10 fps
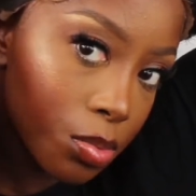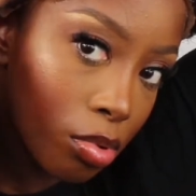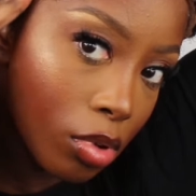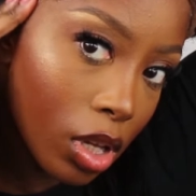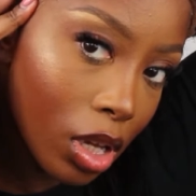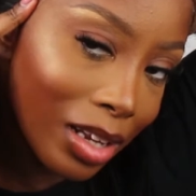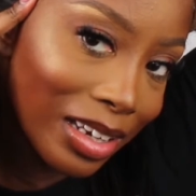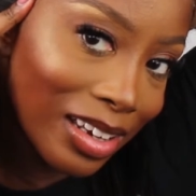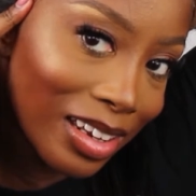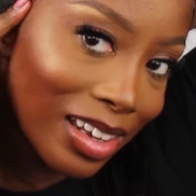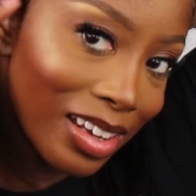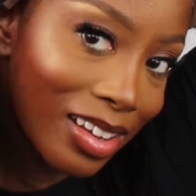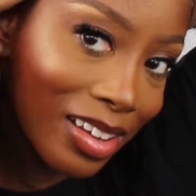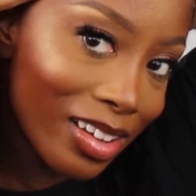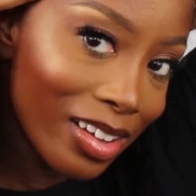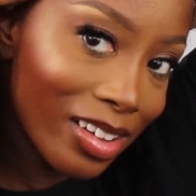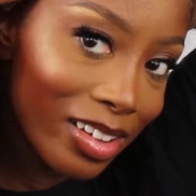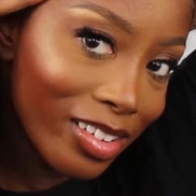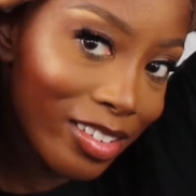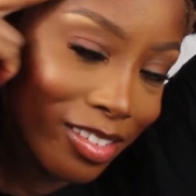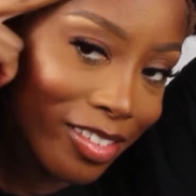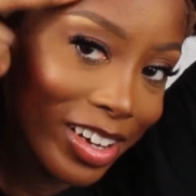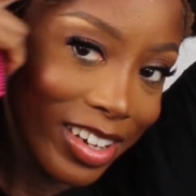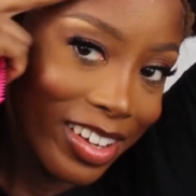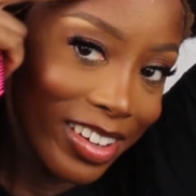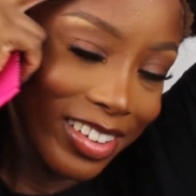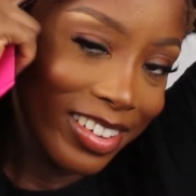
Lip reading: pretty already.